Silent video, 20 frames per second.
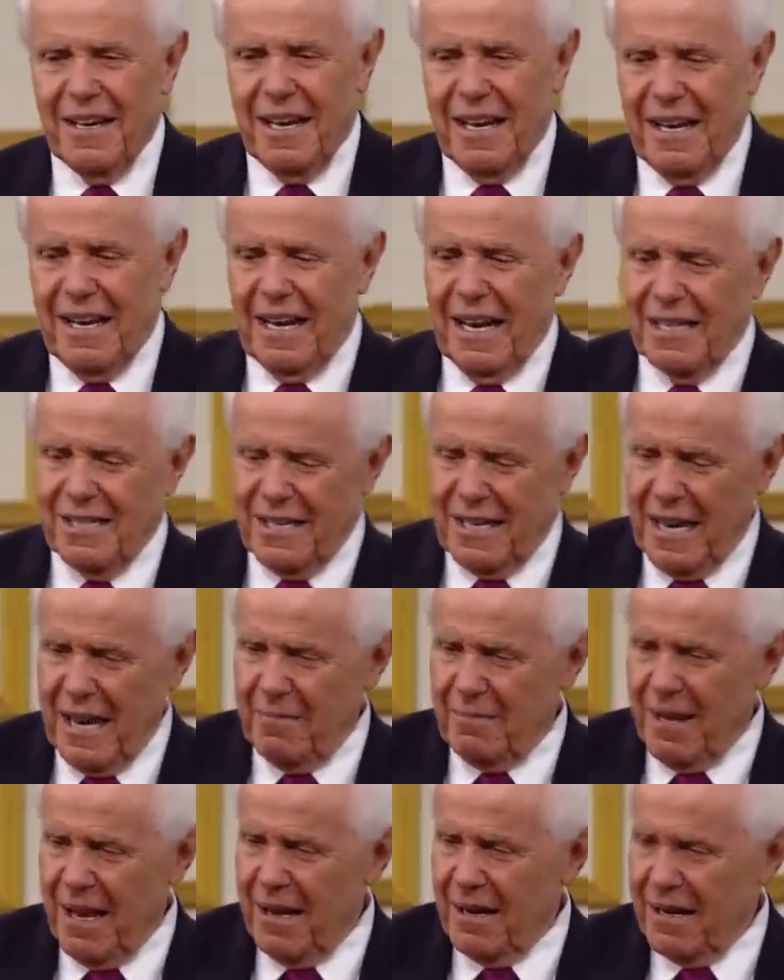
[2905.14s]
And as he
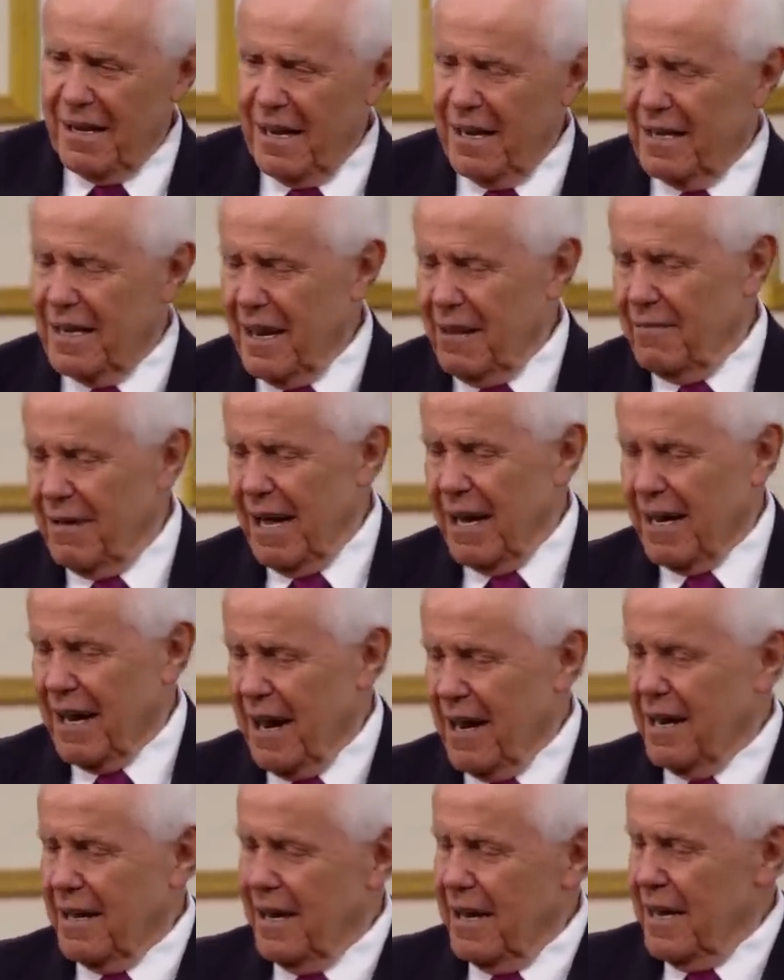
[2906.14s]
came down, Kevin, I
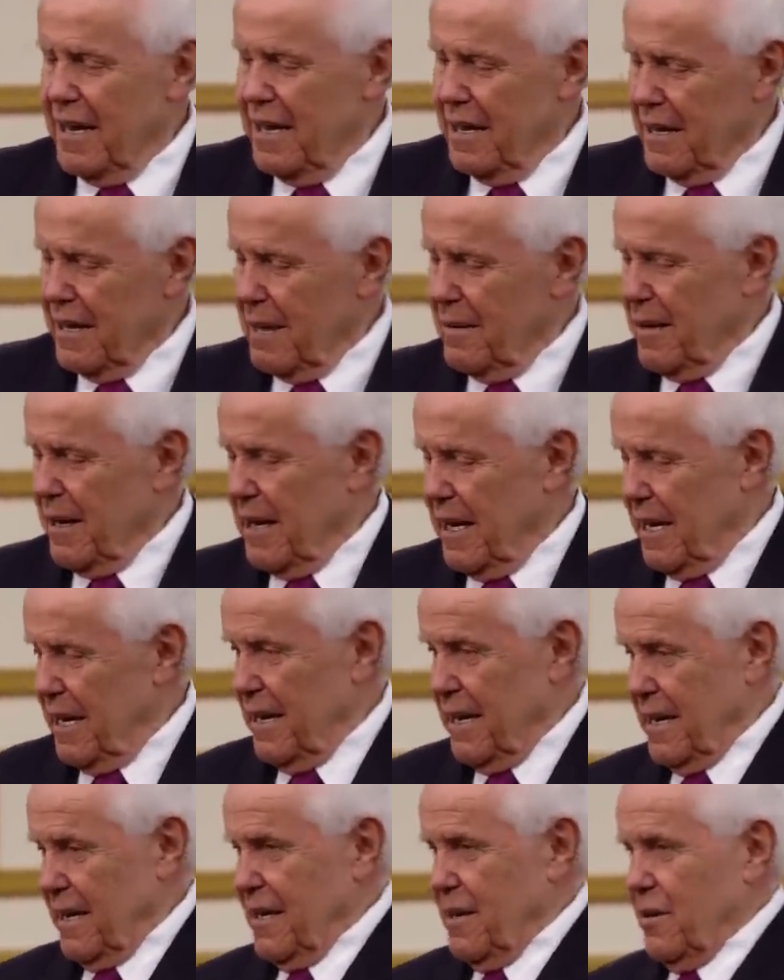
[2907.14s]
kind of, kind of,
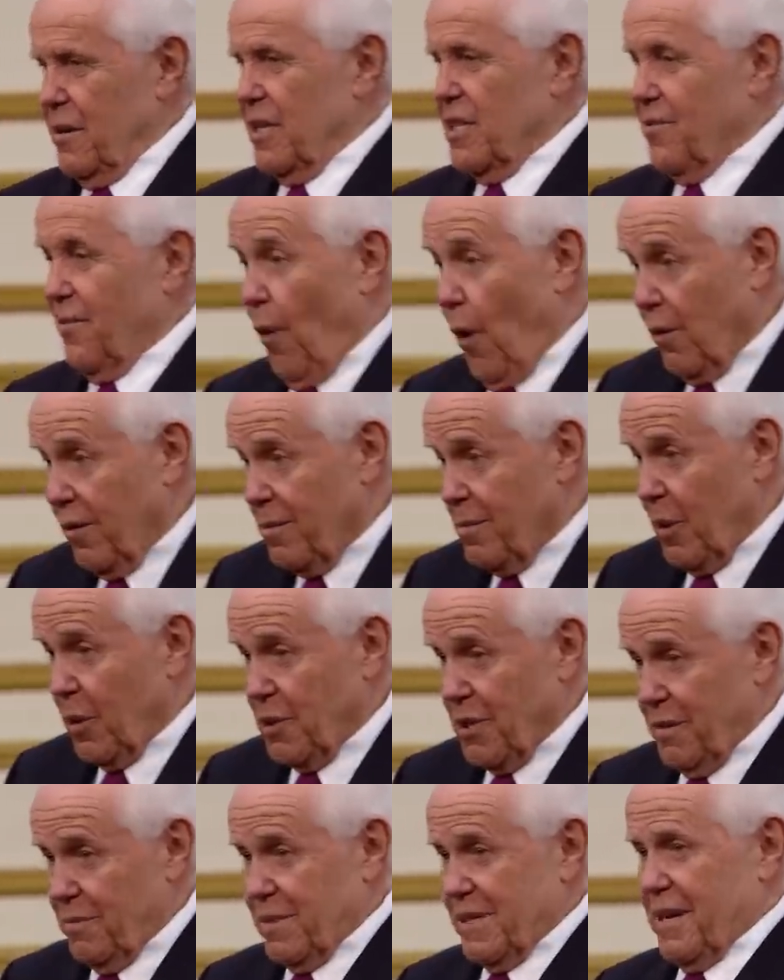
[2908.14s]
you know, his forward
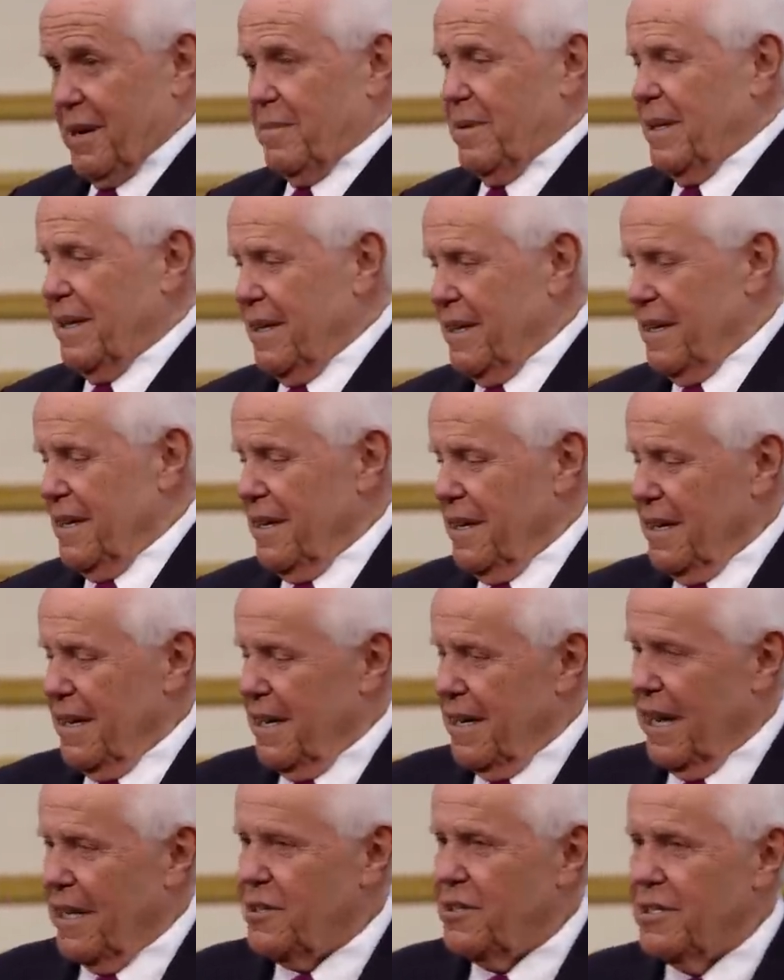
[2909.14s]
motion was coming,
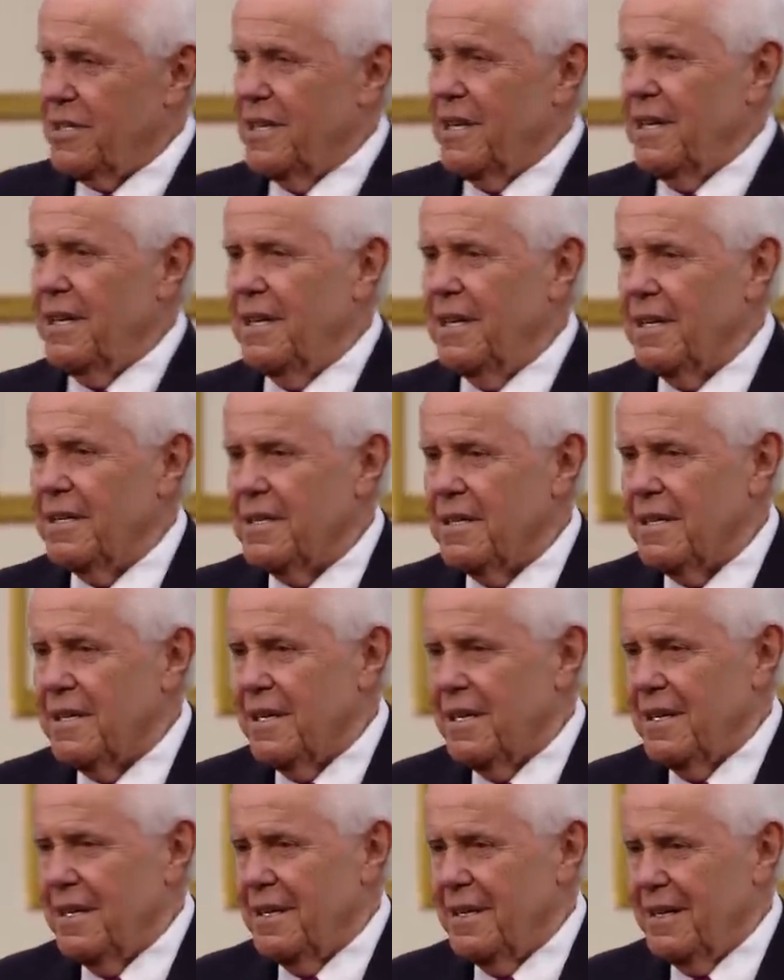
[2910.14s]
and I just did this,
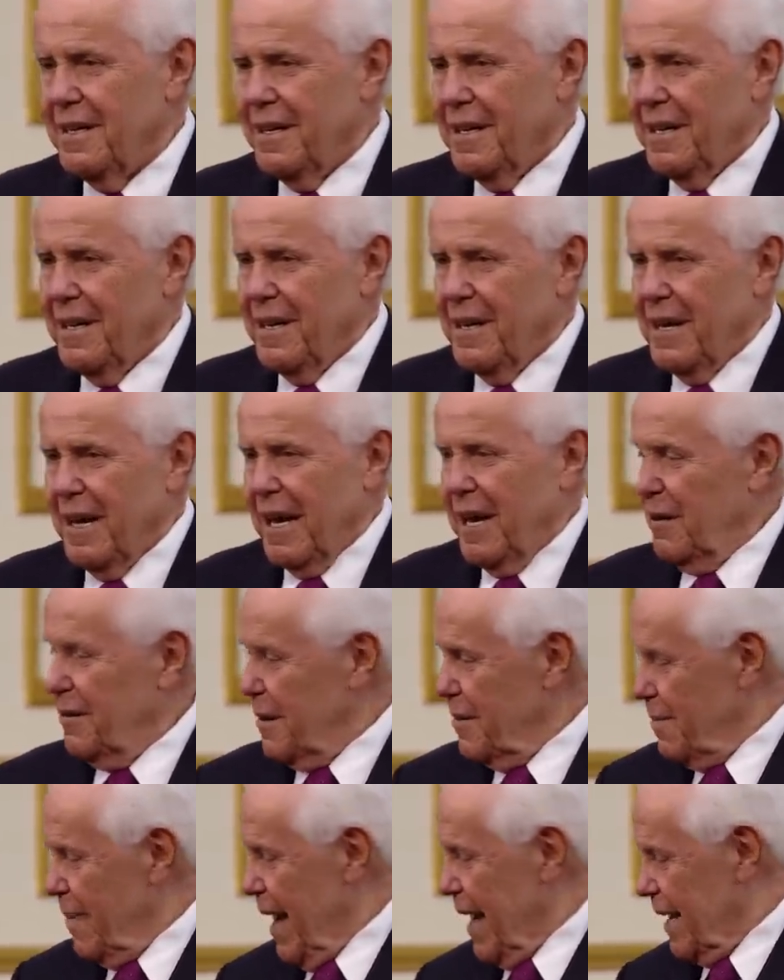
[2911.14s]

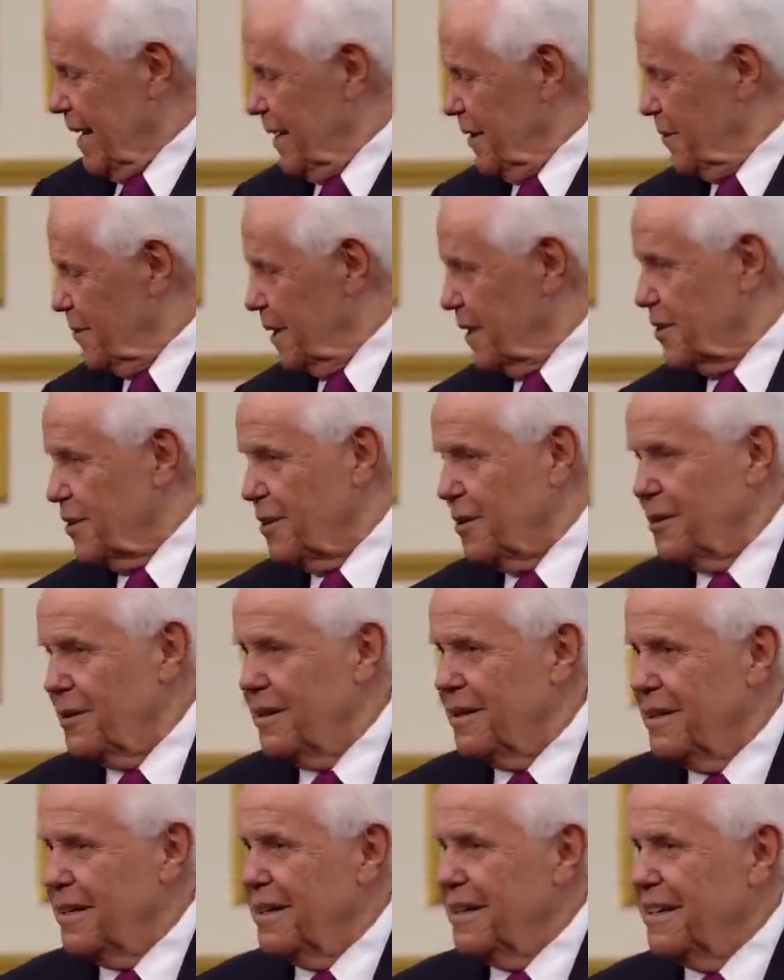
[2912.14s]
held him back a little bit, you know.
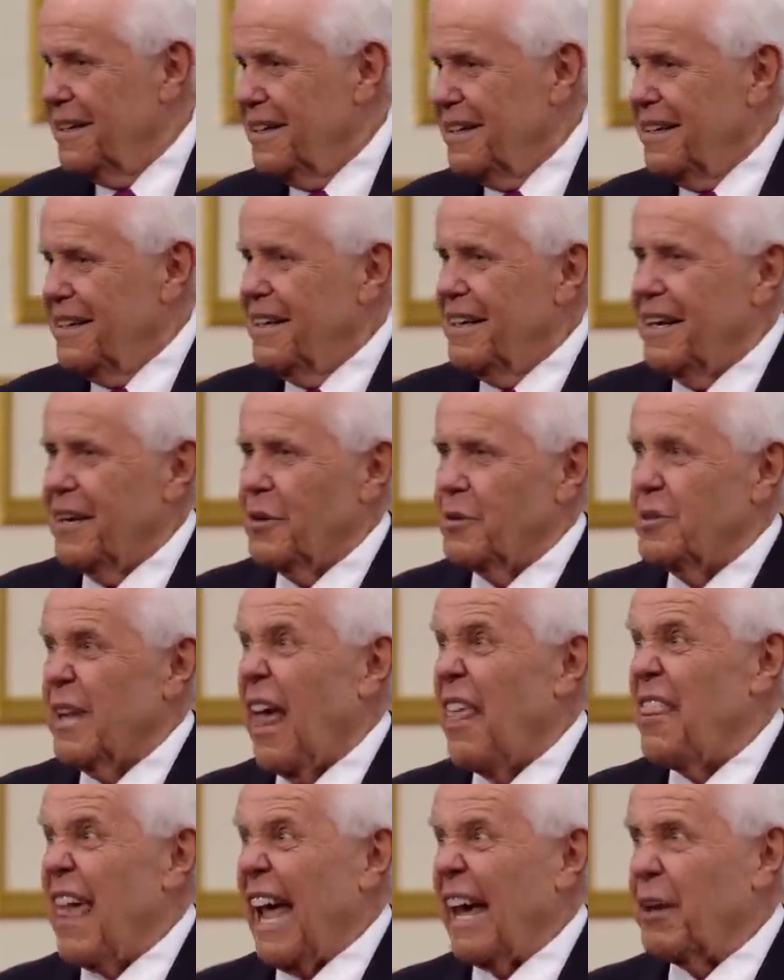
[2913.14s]
He goes,
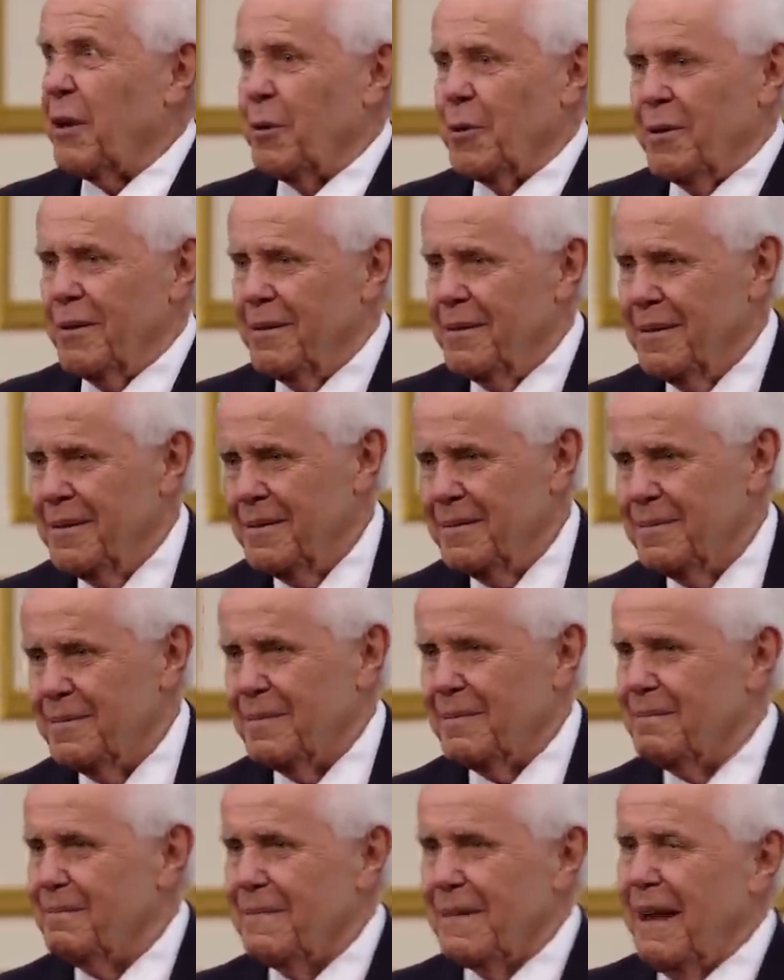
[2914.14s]
"Thank you."
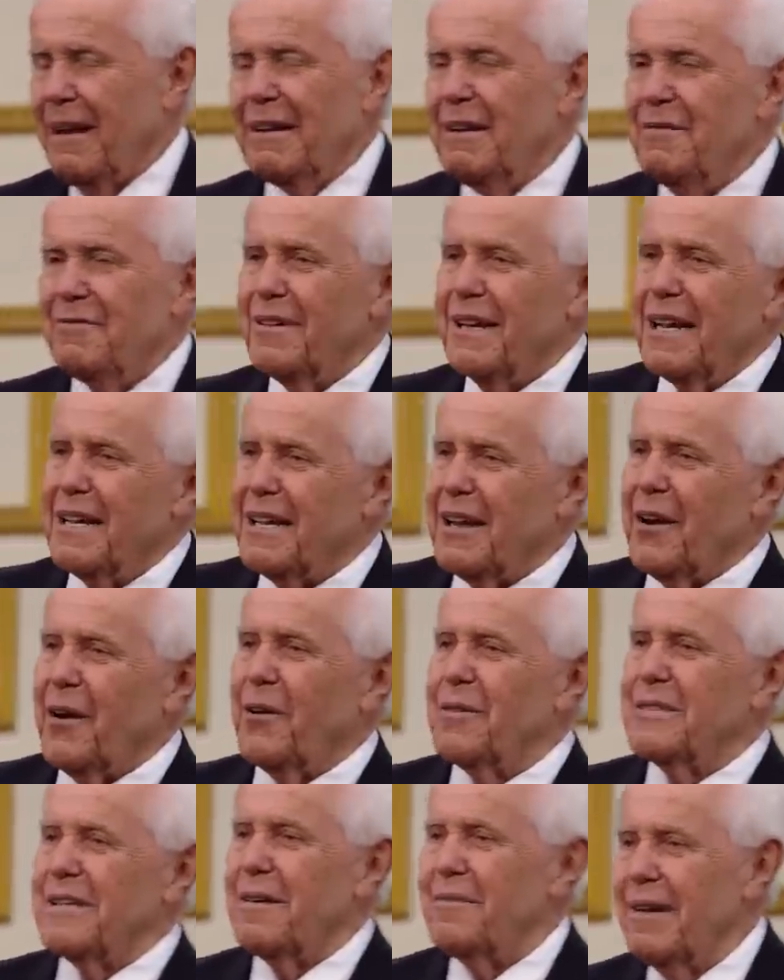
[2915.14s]
I'll never forget that as
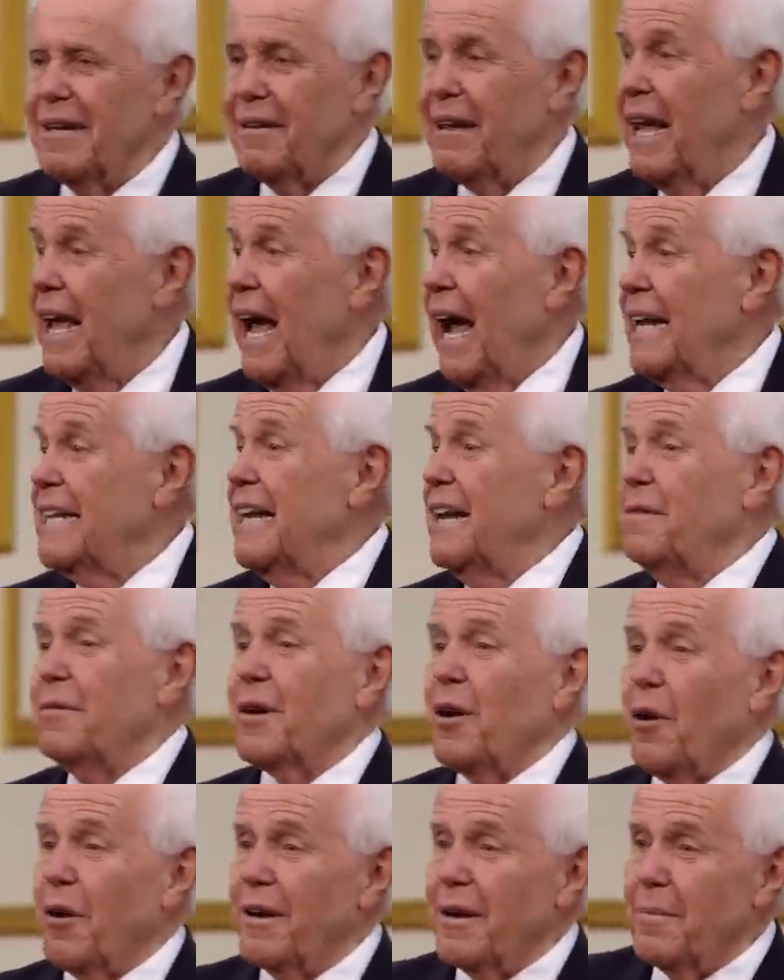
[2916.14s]
long as I live. I did it
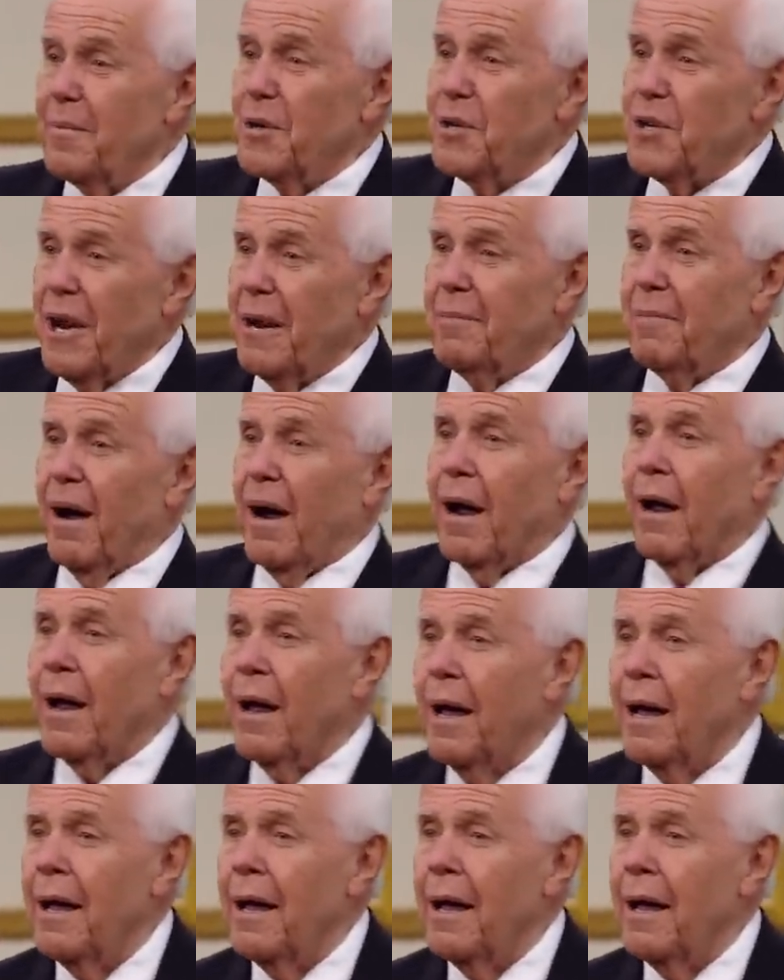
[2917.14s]
with R.W. Schambach,